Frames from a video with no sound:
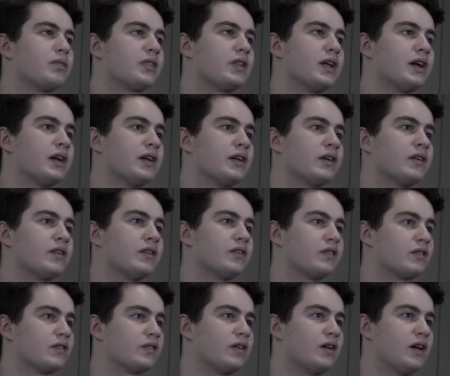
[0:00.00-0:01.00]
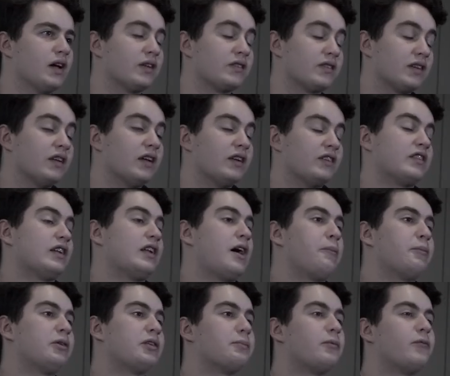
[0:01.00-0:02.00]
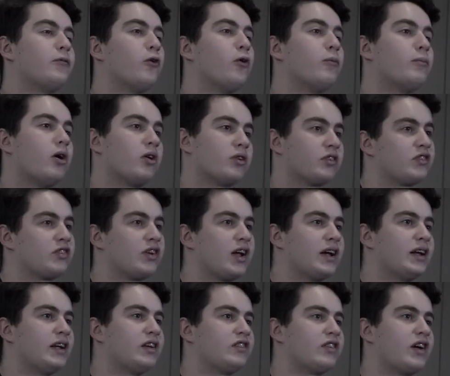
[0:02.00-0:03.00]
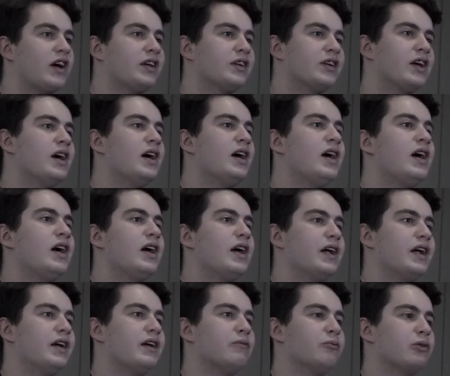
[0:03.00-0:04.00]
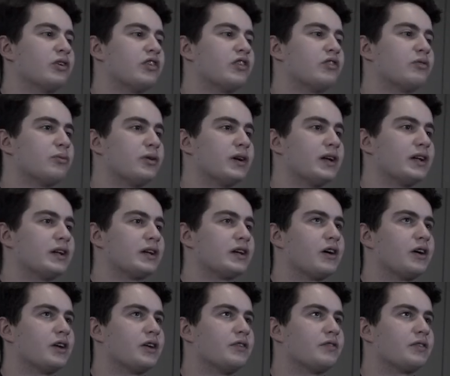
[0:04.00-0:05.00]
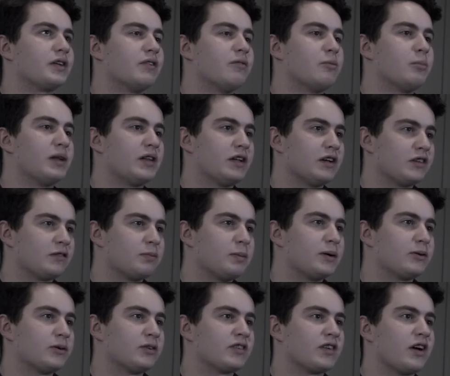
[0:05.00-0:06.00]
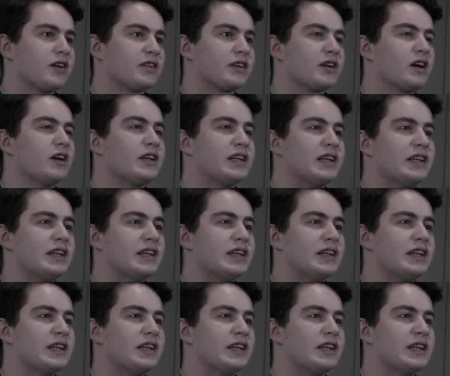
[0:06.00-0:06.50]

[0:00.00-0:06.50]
things. It's allowed me to perform on a stage, and which has really kind of given me the experience that I think I